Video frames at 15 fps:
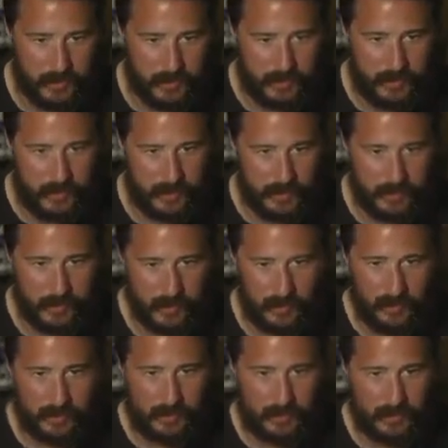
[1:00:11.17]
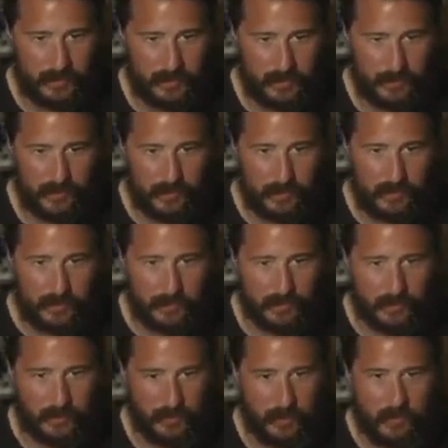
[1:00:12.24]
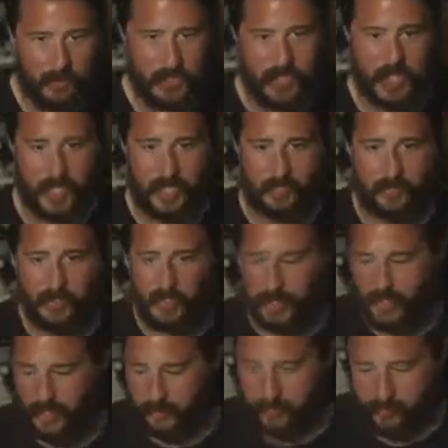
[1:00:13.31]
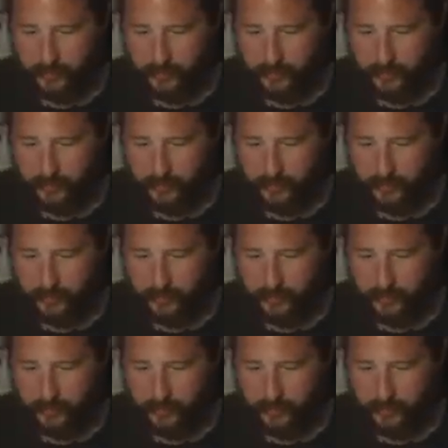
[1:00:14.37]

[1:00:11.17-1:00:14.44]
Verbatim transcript: And uh, oh yeah, great hit.